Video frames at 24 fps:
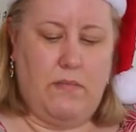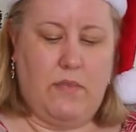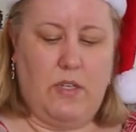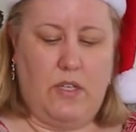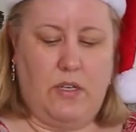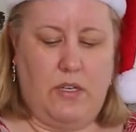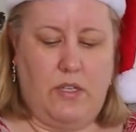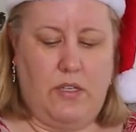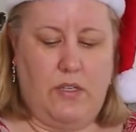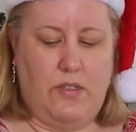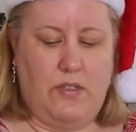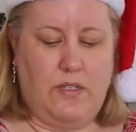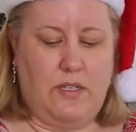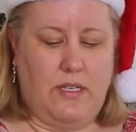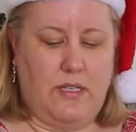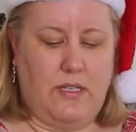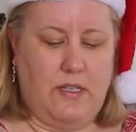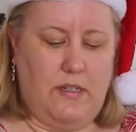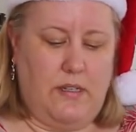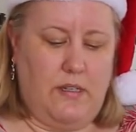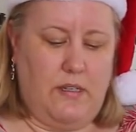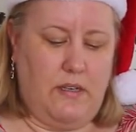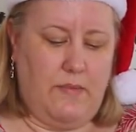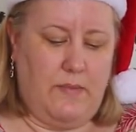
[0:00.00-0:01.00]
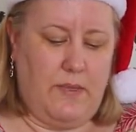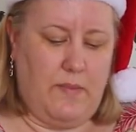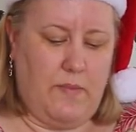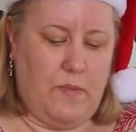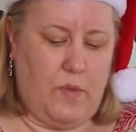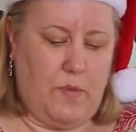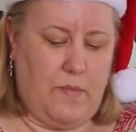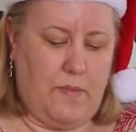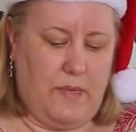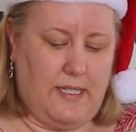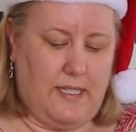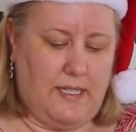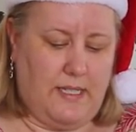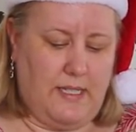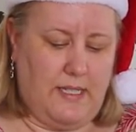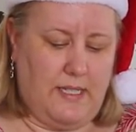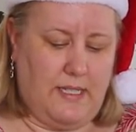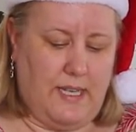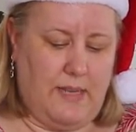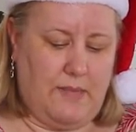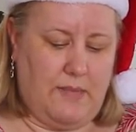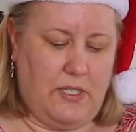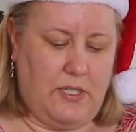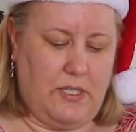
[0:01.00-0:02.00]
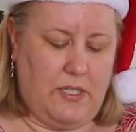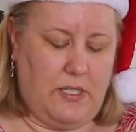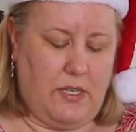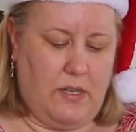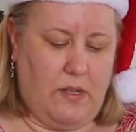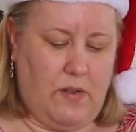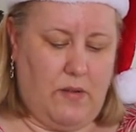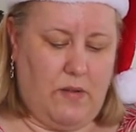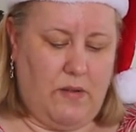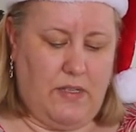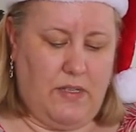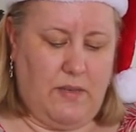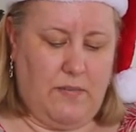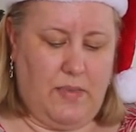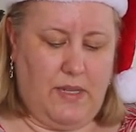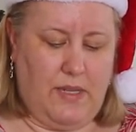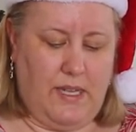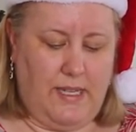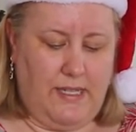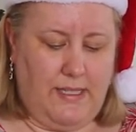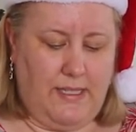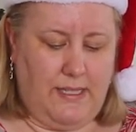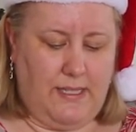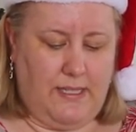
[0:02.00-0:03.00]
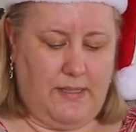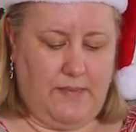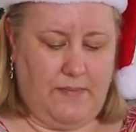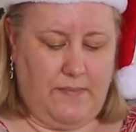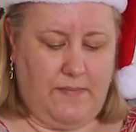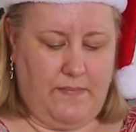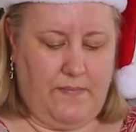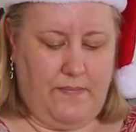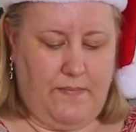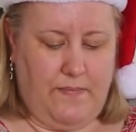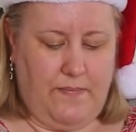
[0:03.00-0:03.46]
I'm going to use a little bit more masking tape just to hold it in place.